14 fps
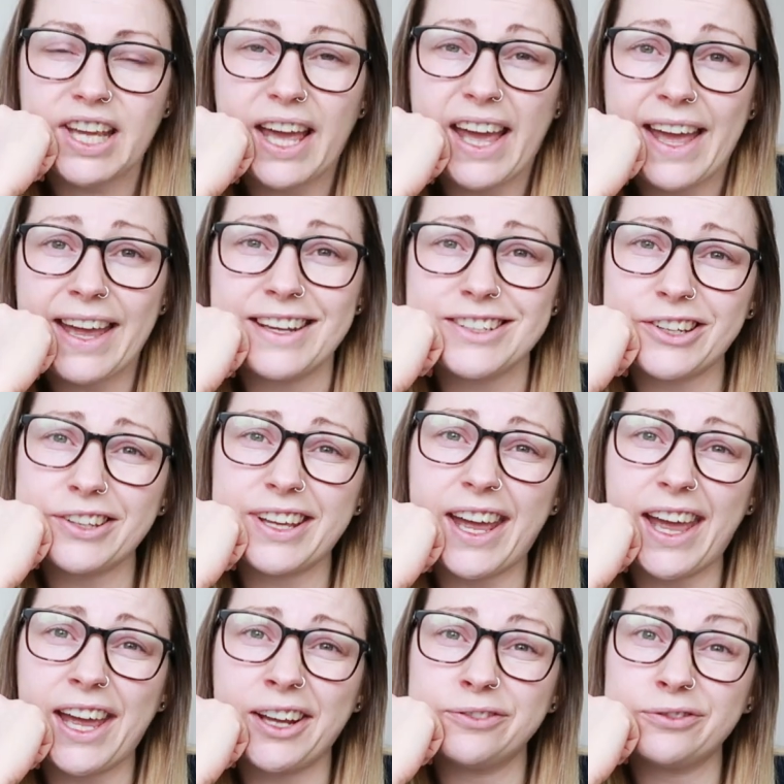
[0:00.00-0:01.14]
Cat hair don't
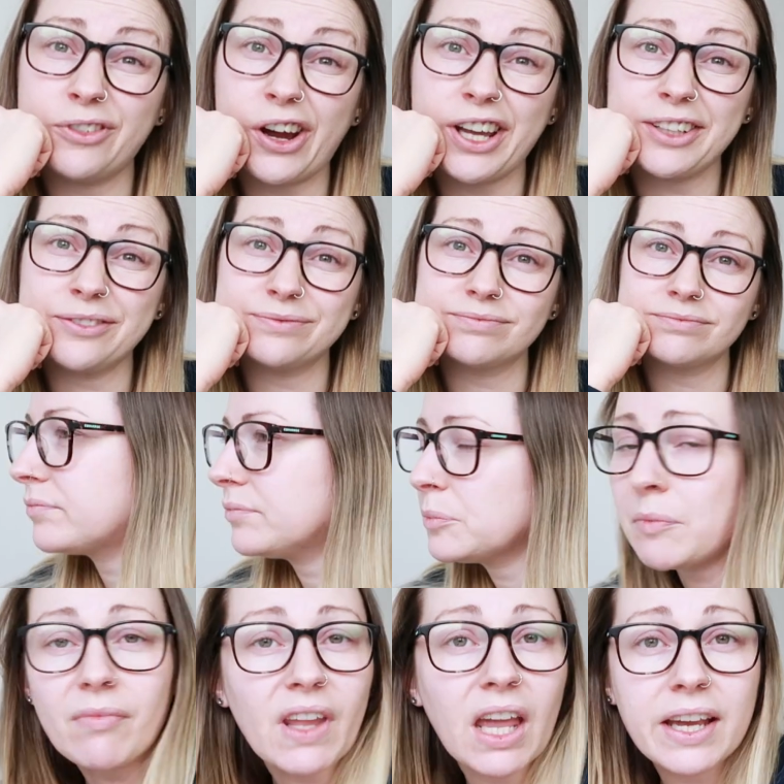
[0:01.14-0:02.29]
care, right?
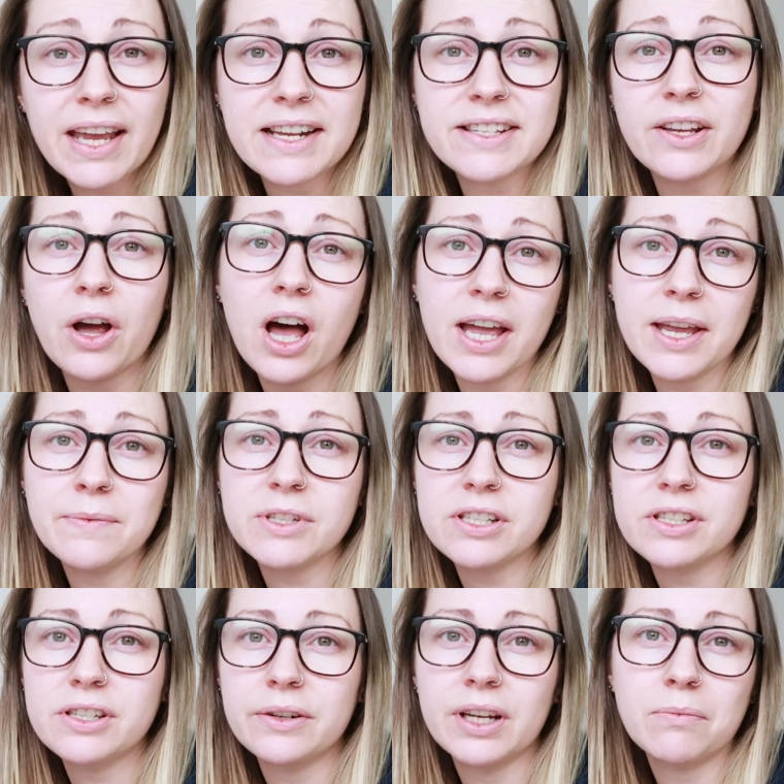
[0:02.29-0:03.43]
Okay, so I am
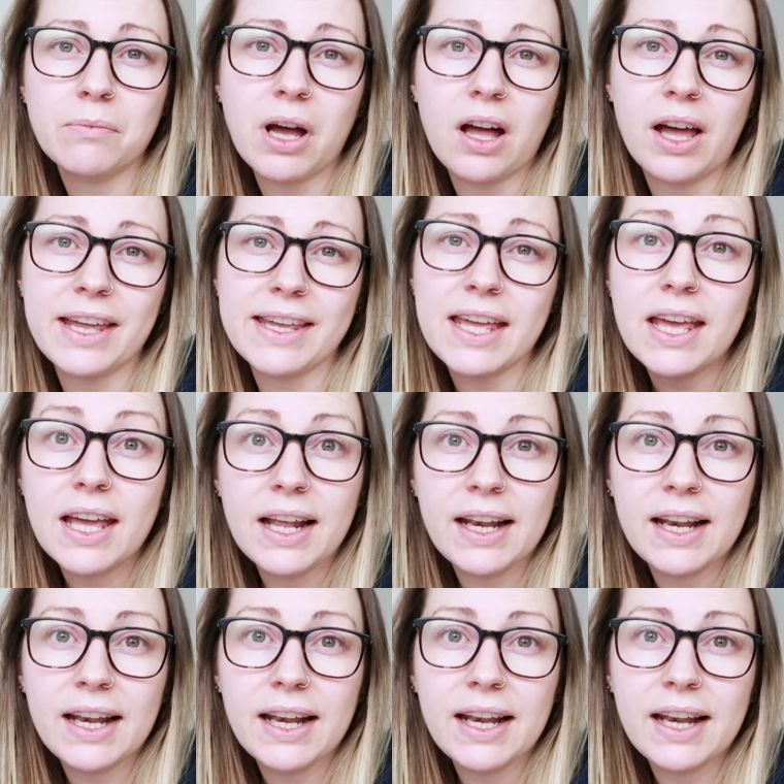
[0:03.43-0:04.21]
just doing my